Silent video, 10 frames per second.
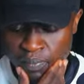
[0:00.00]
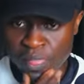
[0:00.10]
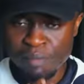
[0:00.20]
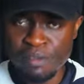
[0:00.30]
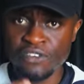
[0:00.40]

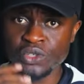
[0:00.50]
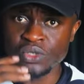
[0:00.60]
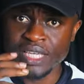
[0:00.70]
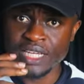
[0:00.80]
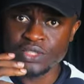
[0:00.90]
Before you
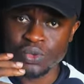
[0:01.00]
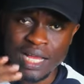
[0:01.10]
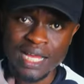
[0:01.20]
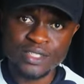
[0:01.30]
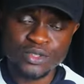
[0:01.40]
get to
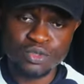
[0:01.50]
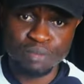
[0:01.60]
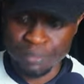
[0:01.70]
cancel preacher